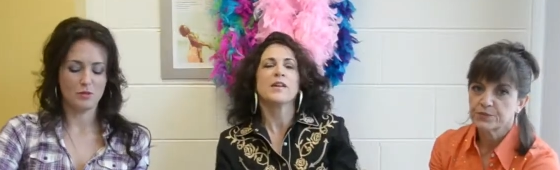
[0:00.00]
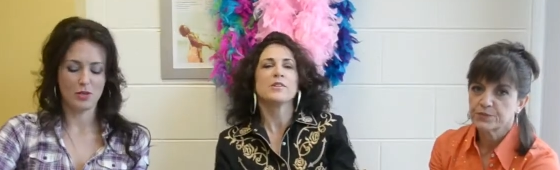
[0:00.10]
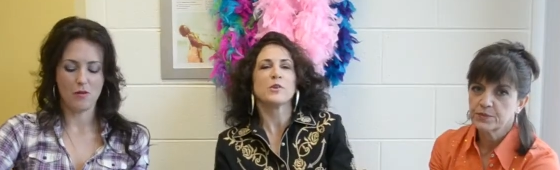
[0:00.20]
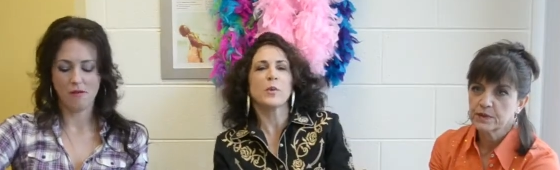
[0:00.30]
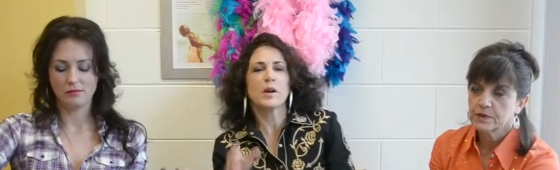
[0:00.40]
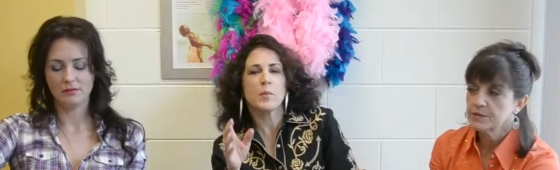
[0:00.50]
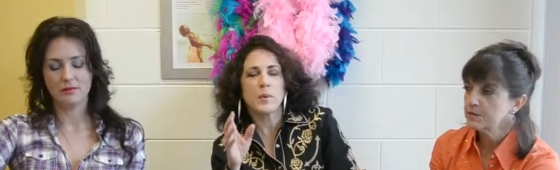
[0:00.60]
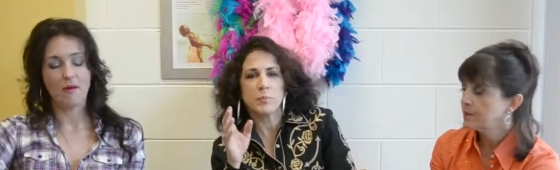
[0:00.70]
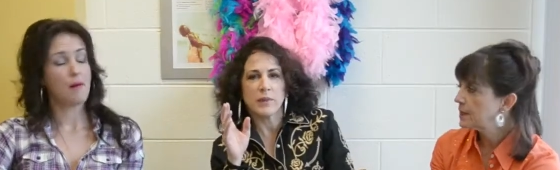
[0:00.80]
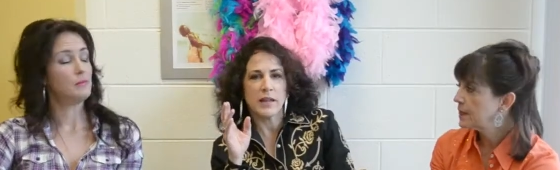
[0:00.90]
Speaker 1: we do. So we're gonna
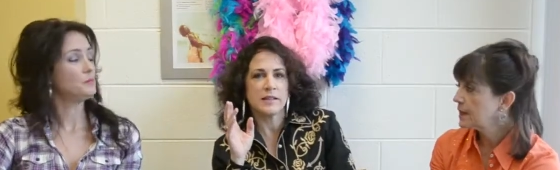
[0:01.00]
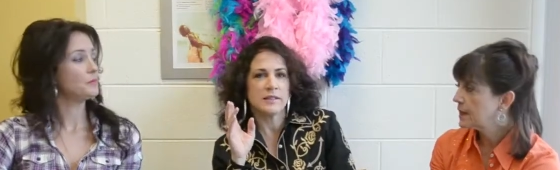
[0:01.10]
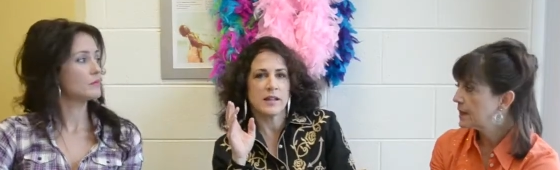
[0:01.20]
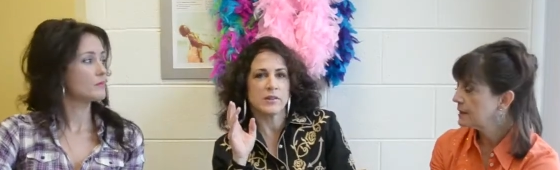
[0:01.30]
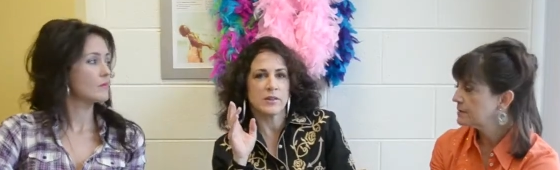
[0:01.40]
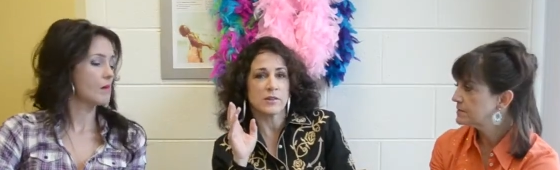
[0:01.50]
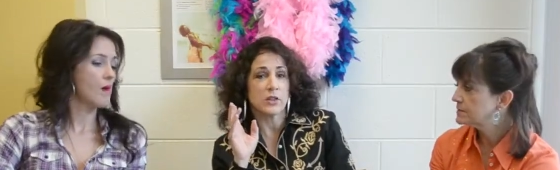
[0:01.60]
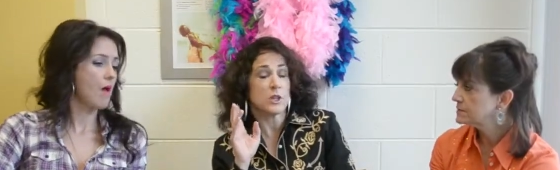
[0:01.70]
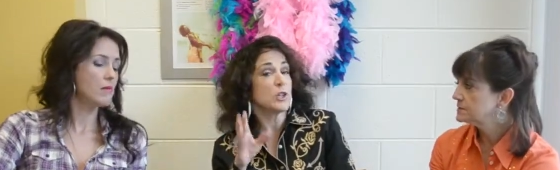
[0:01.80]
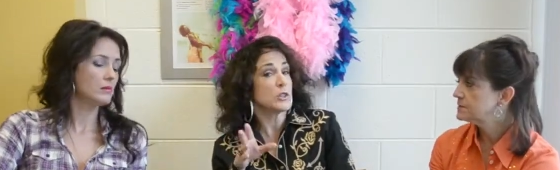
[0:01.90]
be playing down there at
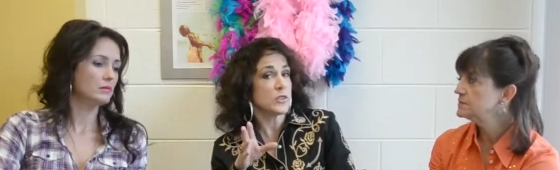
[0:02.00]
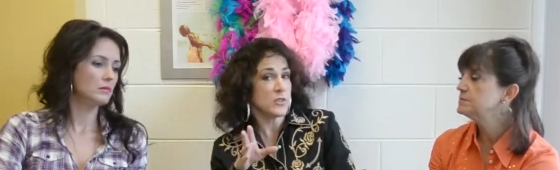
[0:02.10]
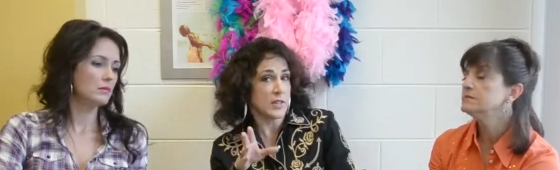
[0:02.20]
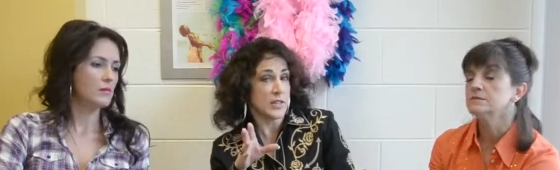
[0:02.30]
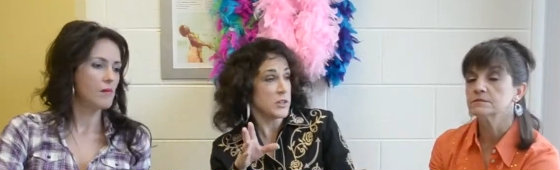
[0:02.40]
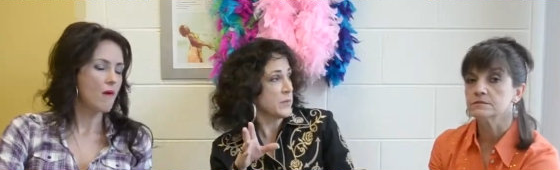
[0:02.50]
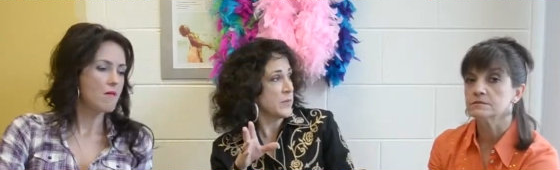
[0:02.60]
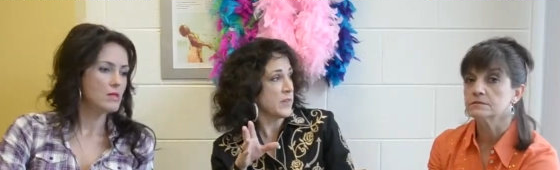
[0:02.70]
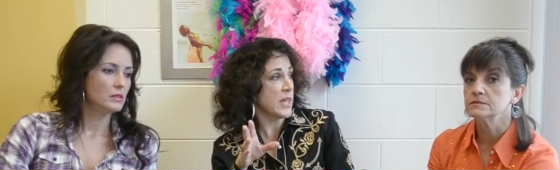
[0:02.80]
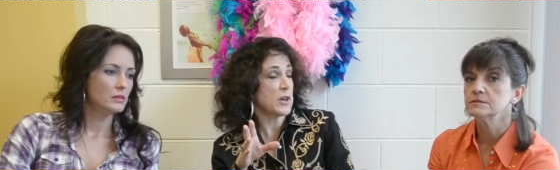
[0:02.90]
the Hertz Theater.
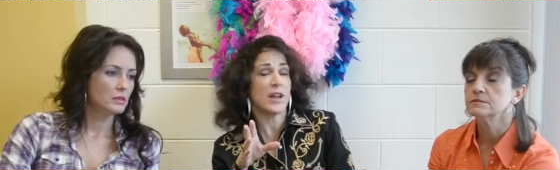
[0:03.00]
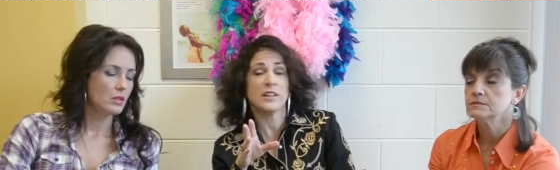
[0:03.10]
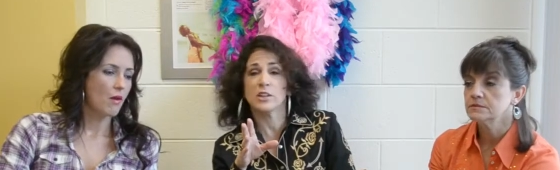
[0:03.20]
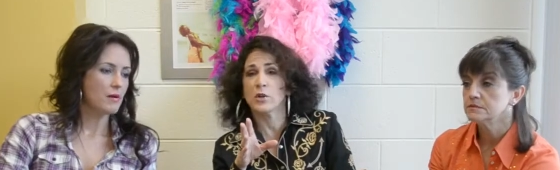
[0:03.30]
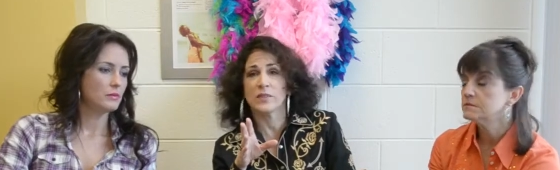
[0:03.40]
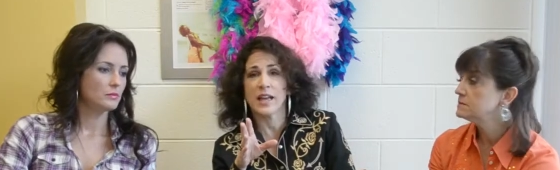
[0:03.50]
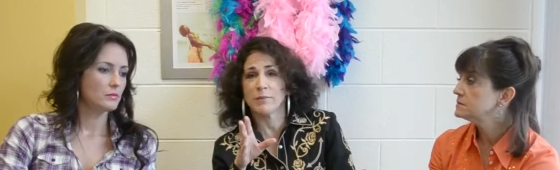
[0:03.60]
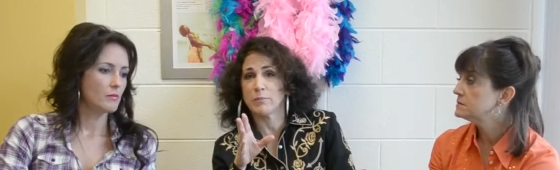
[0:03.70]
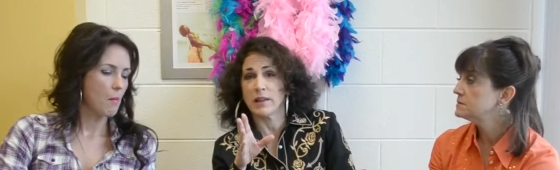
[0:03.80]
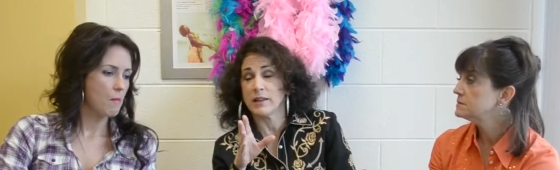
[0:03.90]
Mm. Theater, and you know
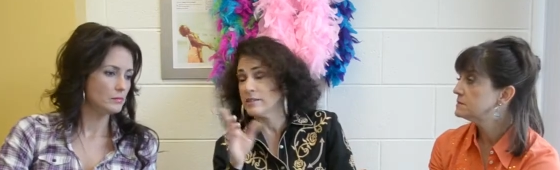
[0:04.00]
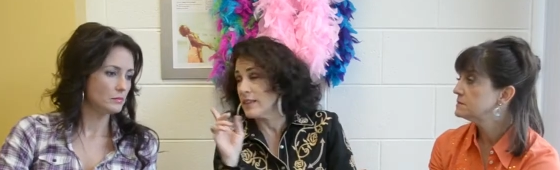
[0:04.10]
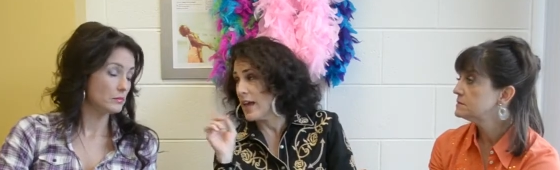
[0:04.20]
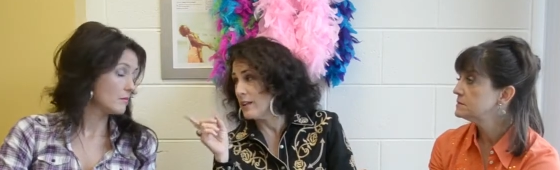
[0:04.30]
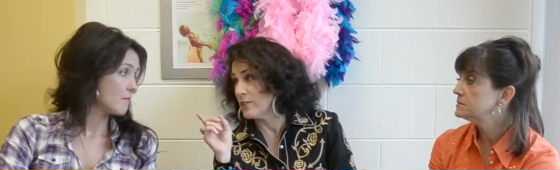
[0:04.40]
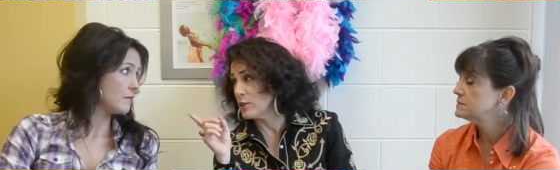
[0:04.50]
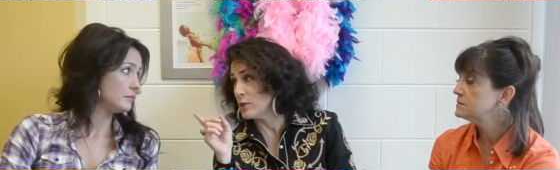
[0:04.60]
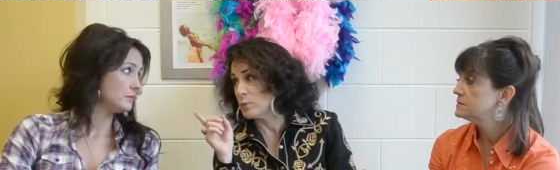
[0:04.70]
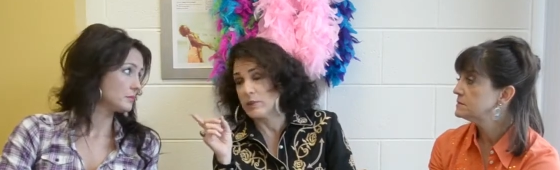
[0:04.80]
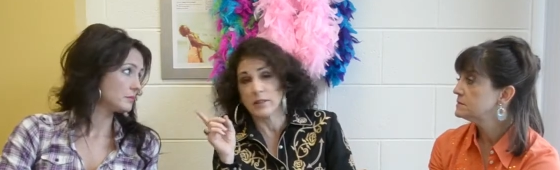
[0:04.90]
that place. That is a
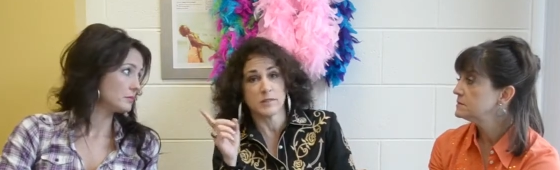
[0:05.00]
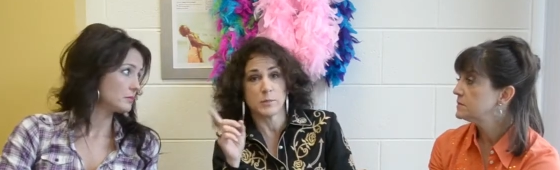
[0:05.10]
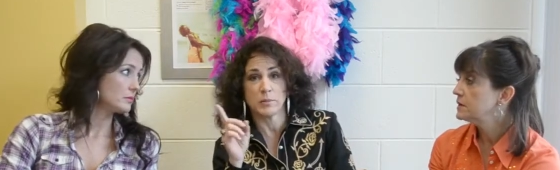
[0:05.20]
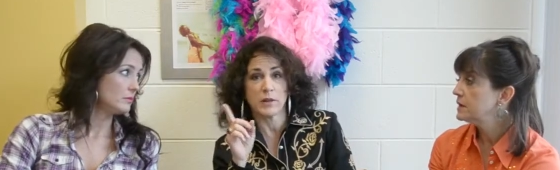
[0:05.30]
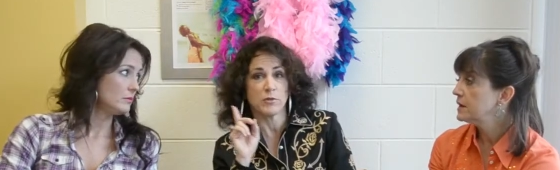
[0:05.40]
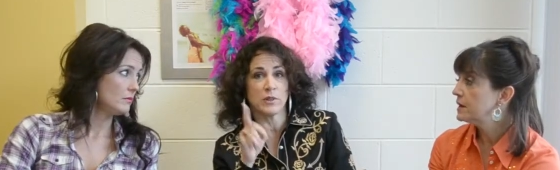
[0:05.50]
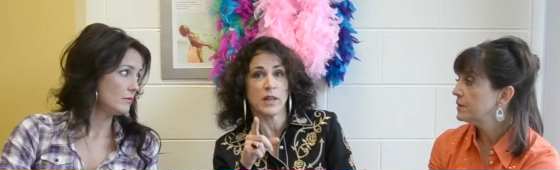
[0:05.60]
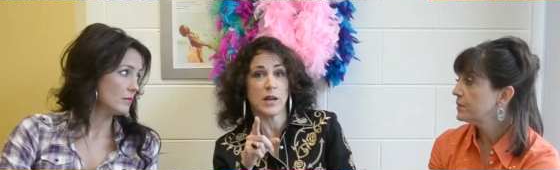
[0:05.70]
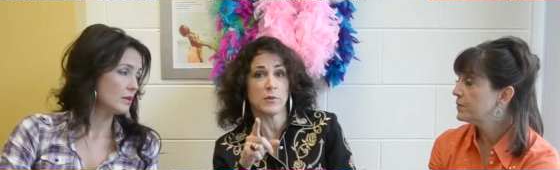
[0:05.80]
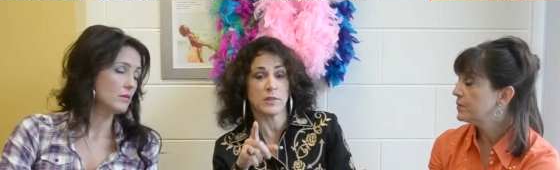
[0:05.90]
good place to play for a
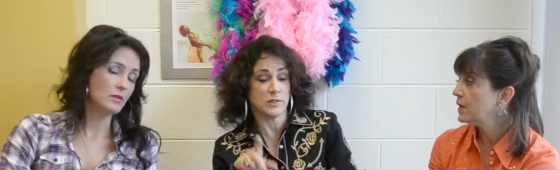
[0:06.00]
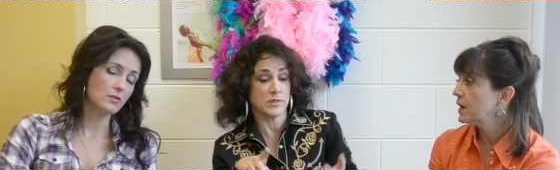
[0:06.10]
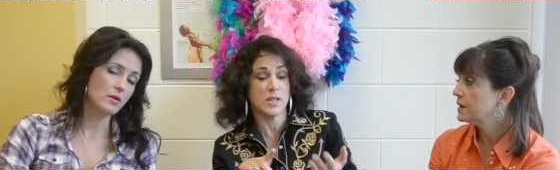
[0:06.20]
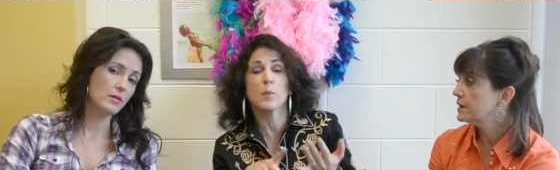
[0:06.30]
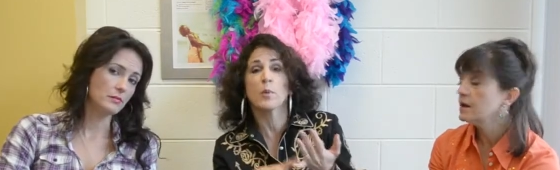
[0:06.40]
lot of reasons. Uh -huh.